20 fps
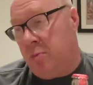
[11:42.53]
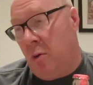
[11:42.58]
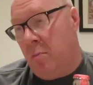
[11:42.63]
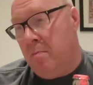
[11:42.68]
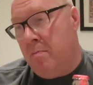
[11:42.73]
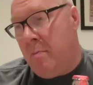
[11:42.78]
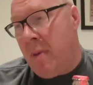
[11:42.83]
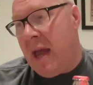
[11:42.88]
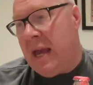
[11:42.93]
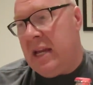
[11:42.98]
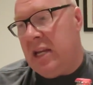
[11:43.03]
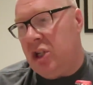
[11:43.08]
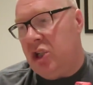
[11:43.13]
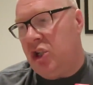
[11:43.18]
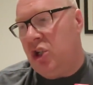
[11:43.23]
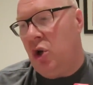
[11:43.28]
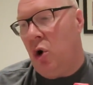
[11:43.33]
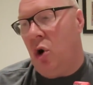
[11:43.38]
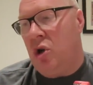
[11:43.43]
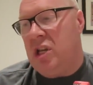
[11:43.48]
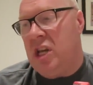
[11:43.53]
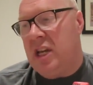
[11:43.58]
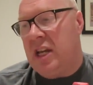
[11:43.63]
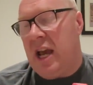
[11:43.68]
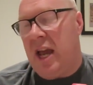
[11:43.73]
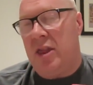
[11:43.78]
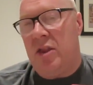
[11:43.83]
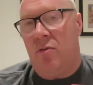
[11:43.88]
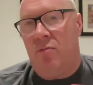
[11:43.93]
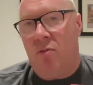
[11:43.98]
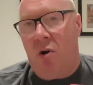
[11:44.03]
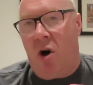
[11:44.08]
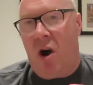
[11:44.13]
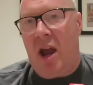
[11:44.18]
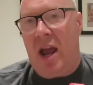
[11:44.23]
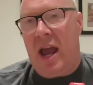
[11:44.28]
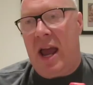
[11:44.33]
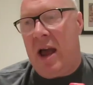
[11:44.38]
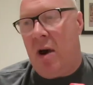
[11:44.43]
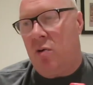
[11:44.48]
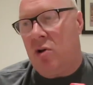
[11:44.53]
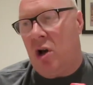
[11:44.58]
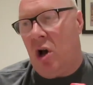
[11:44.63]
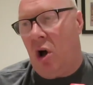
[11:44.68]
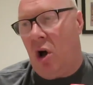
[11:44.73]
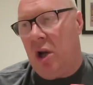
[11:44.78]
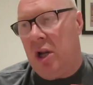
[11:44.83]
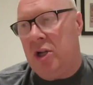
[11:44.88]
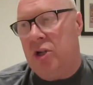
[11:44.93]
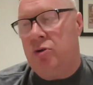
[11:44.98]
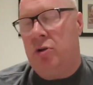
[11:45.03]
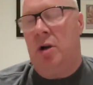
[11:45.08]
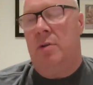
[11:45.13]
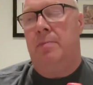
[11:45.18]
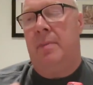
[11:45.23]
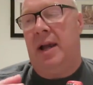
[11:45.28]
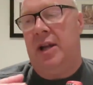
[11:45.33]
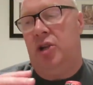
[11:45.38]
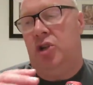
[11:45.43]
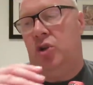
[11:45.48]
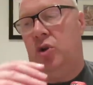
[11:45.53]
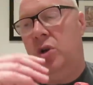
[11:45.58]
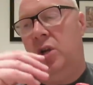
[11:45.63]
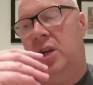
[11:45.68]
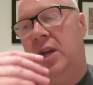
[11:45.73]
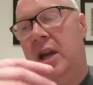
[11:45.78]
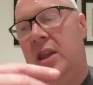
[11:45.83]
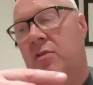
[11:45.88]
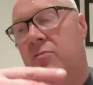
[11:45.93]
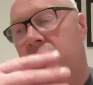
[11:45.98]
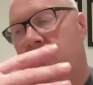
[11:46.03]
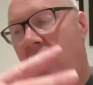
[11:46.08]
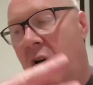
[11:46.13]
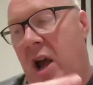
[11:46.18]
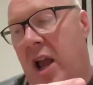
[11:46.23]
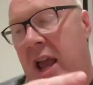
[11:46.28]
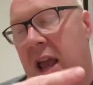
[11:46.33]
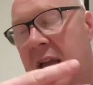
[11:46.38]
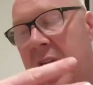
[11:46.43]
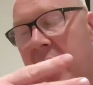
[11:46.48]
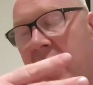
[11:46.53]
but make sure you get the right alcoholic drink. Make sure you get the right